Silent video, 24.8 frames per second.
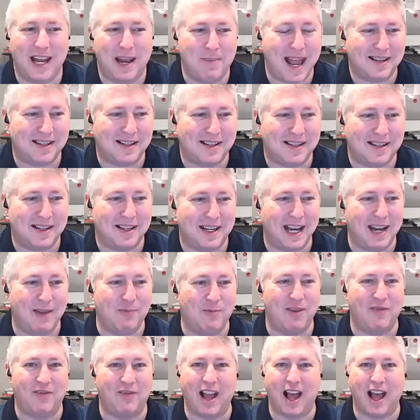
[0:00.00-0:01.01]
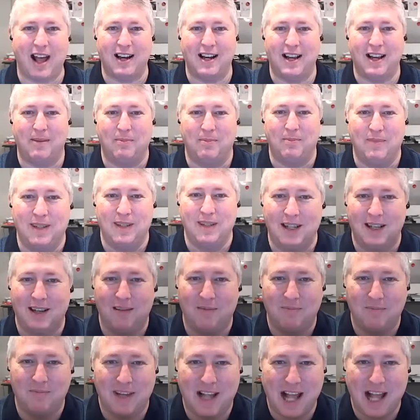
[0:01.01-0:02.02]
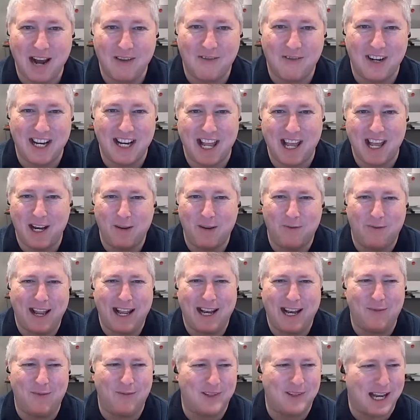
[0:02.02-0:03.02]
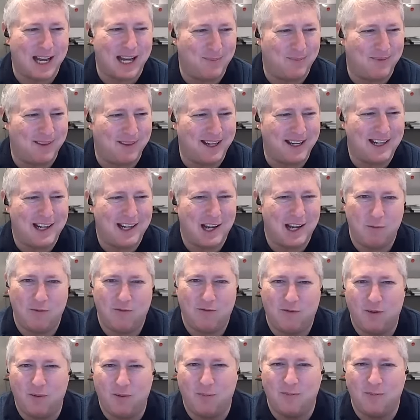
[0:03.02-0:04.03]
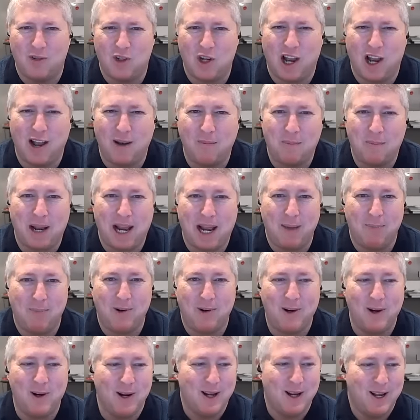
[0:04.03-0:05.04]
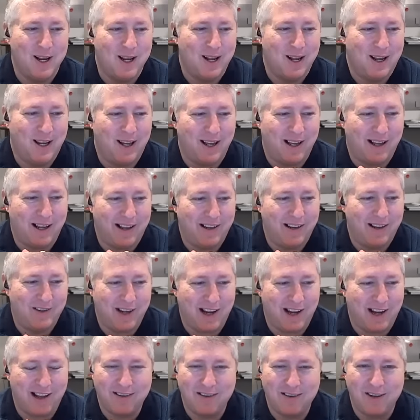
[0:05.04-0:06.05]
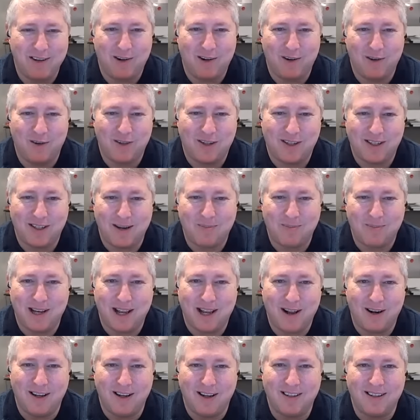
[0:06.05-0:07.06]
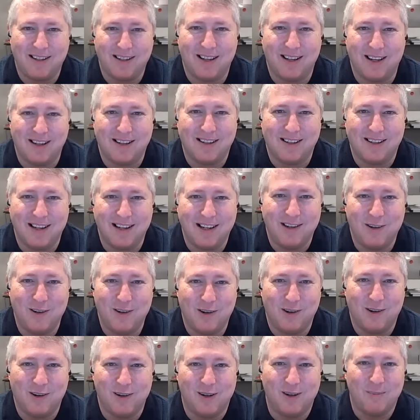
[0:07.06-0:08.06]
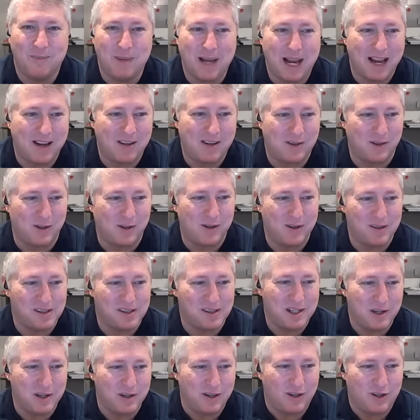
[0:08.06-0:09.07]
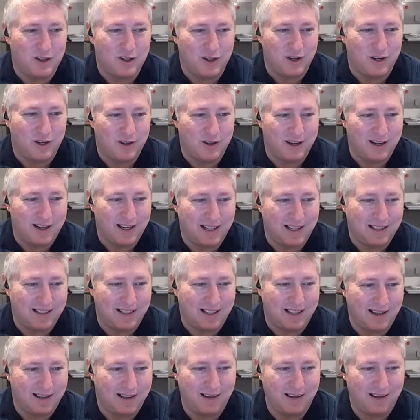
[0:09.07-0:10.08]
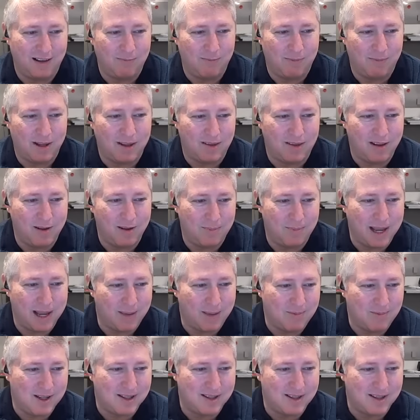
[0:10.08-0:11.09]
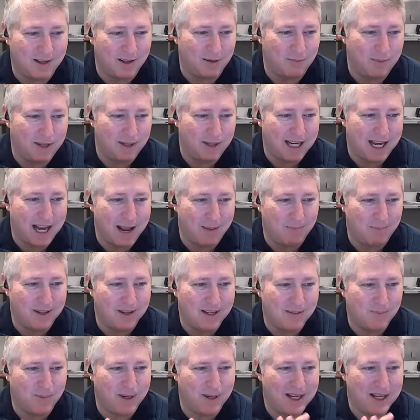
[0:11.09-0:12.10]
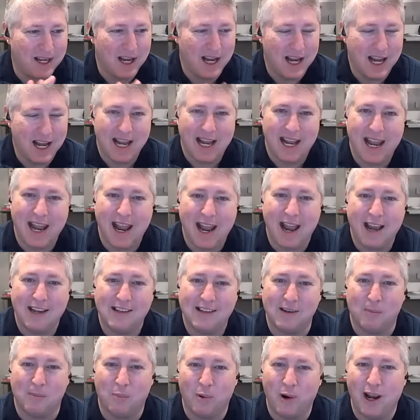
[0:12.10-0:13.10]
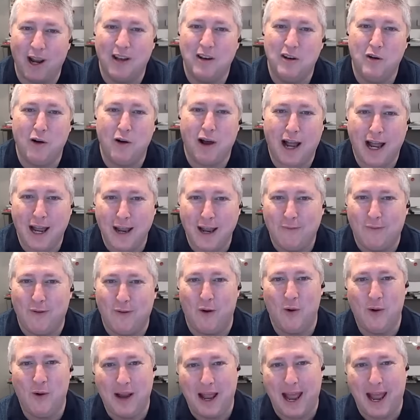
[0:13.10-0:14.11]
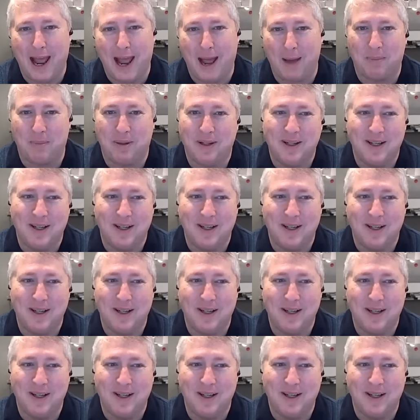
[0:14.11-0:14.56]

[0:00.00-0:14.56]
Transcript: Hey, Matt. Today we've got a, a kind of an innovative type thing coming from John Piper. Uh, John, you know, stepped down as senior pastor earlier this year at, uh, at Bethlehem Baptist there in Minneapolis, but he has a brand new iPhone app.